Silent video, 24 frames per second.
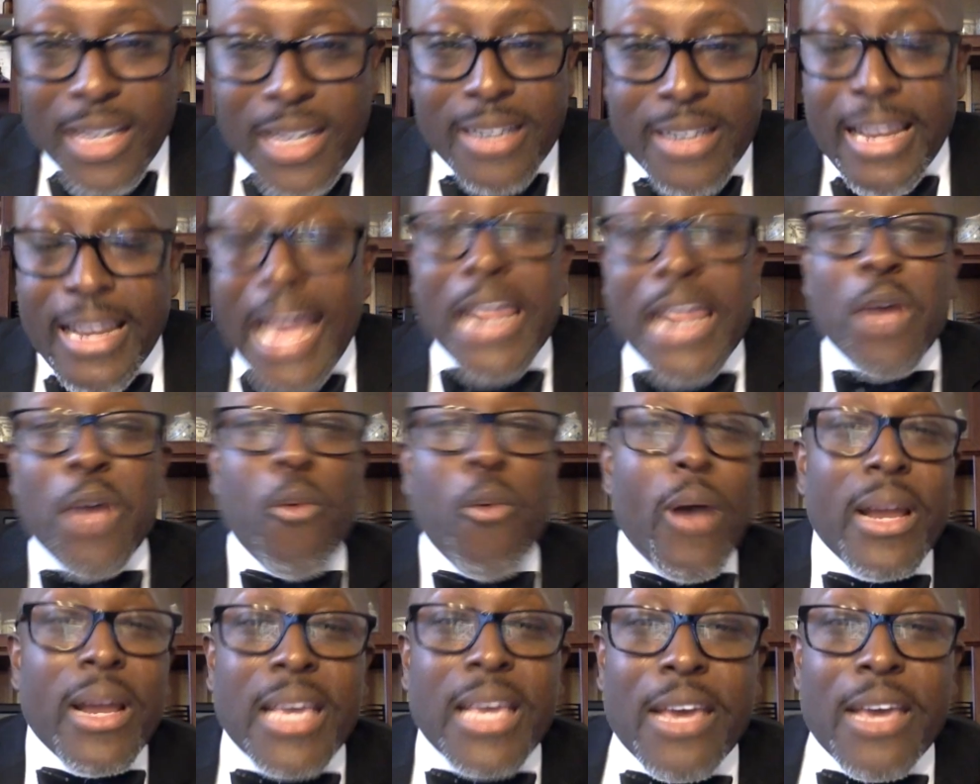They
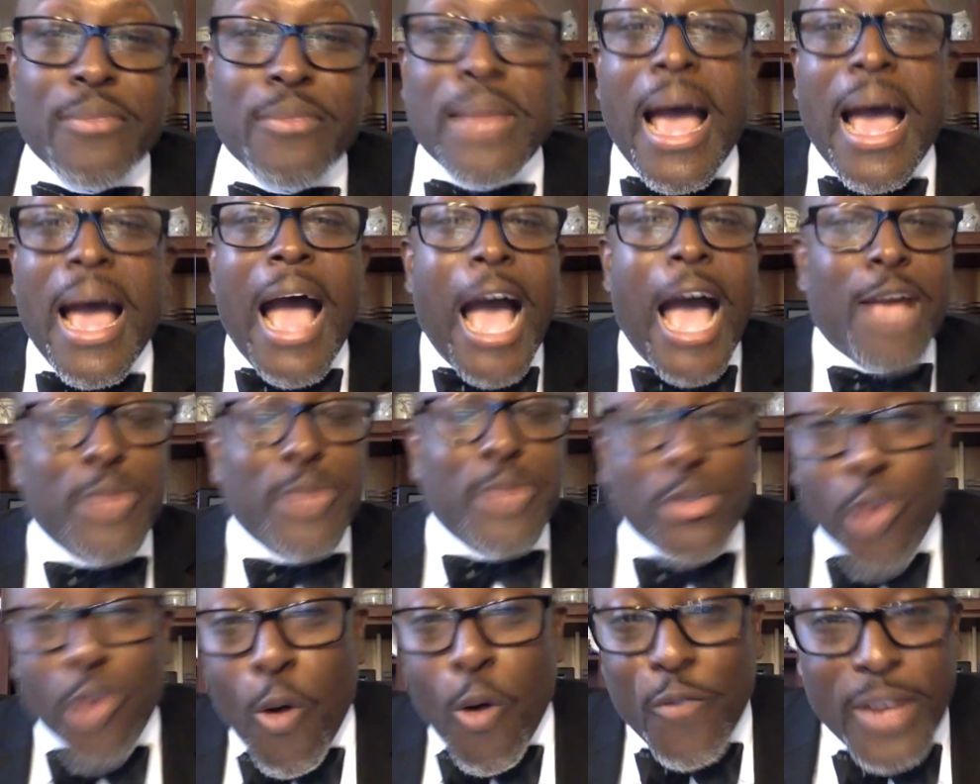didn't want to give him the
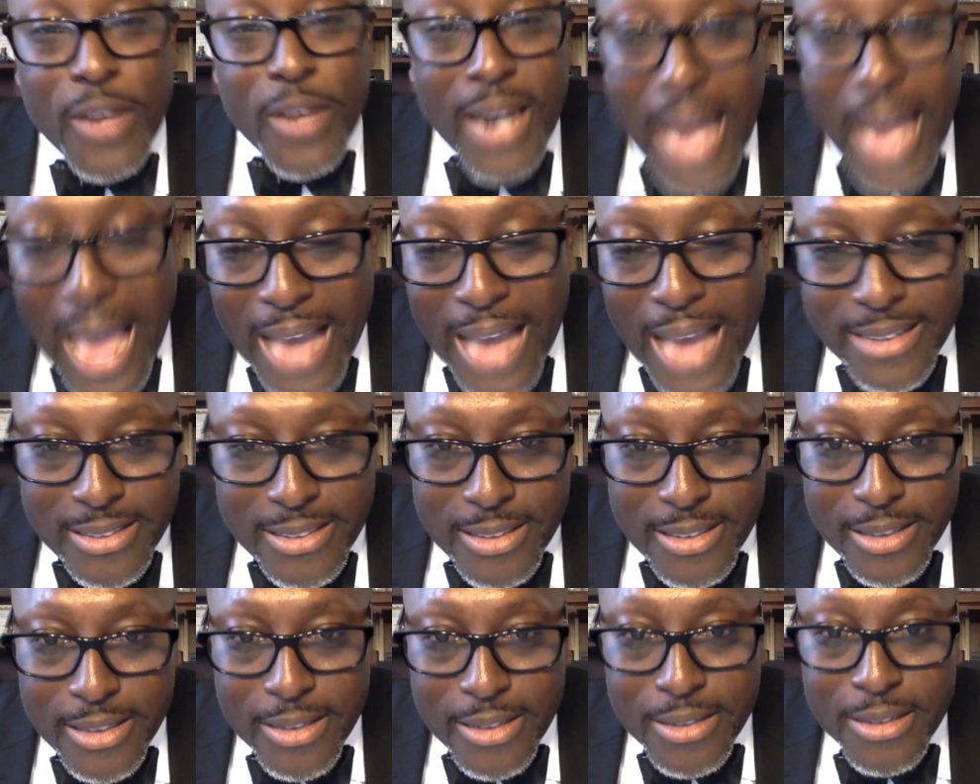Heisman Trophy last
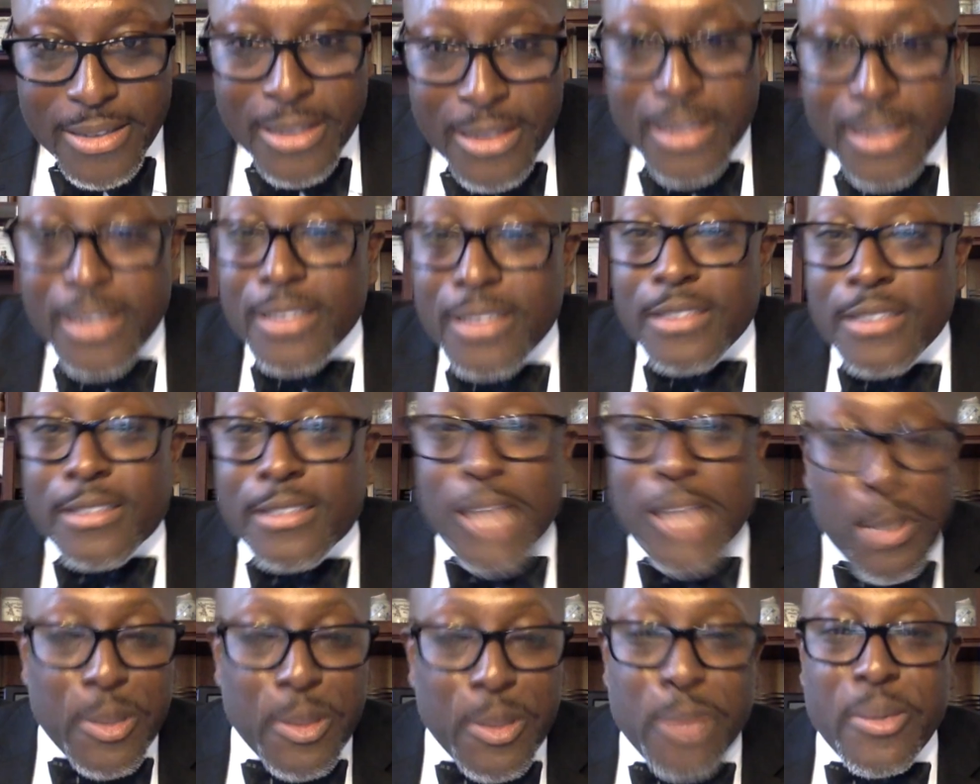year
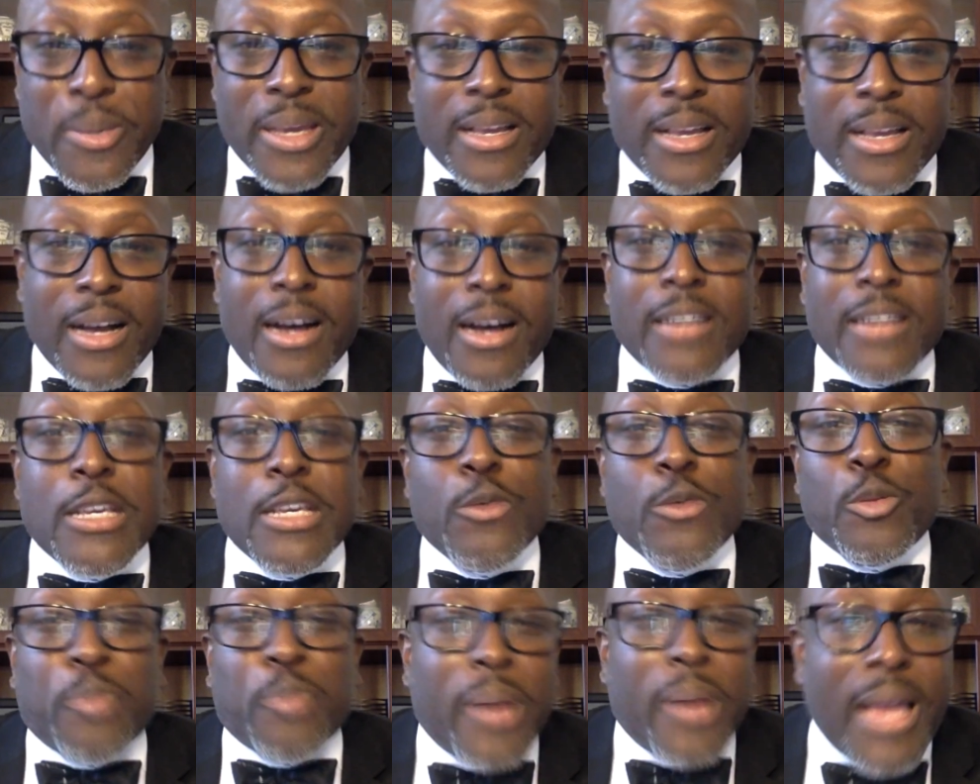simply because
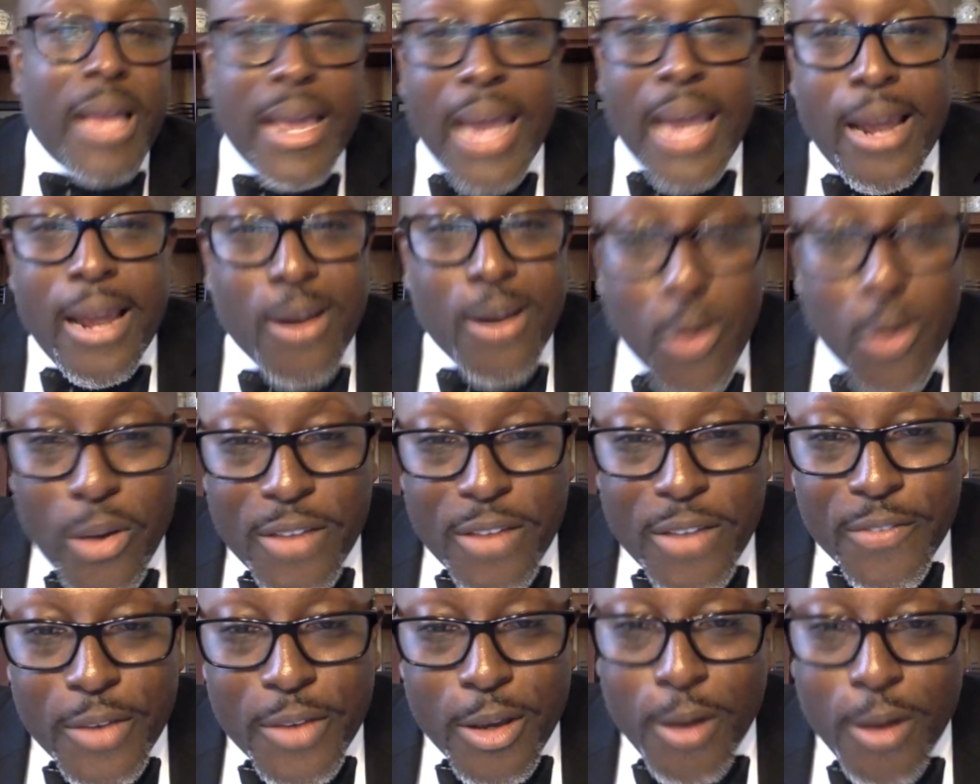he was playing at
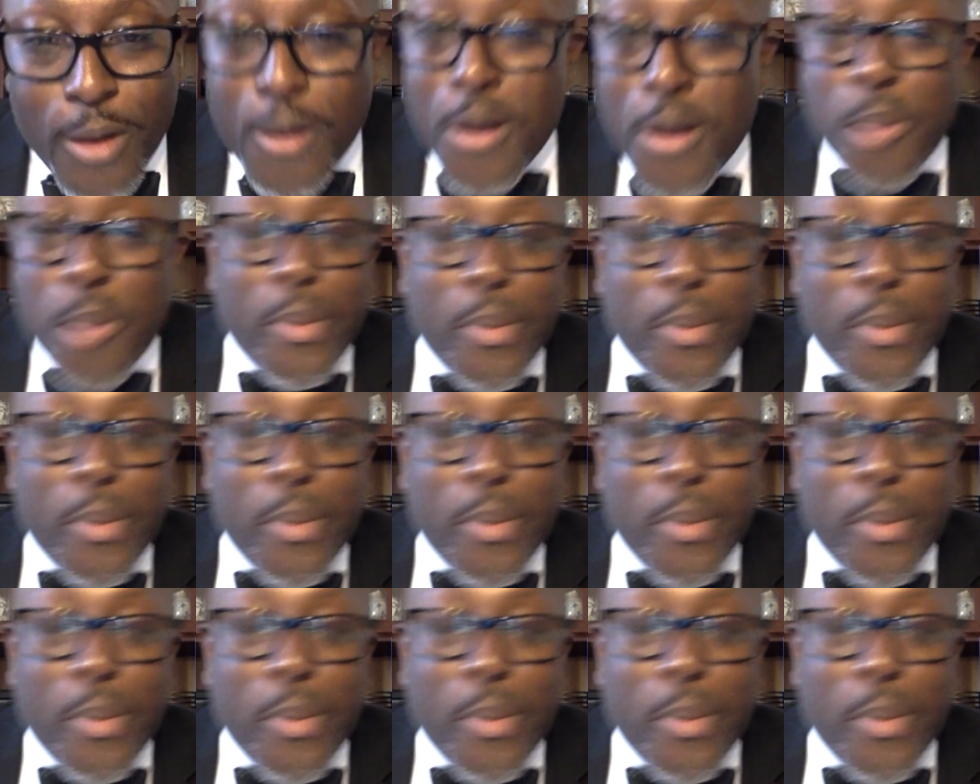Louisville.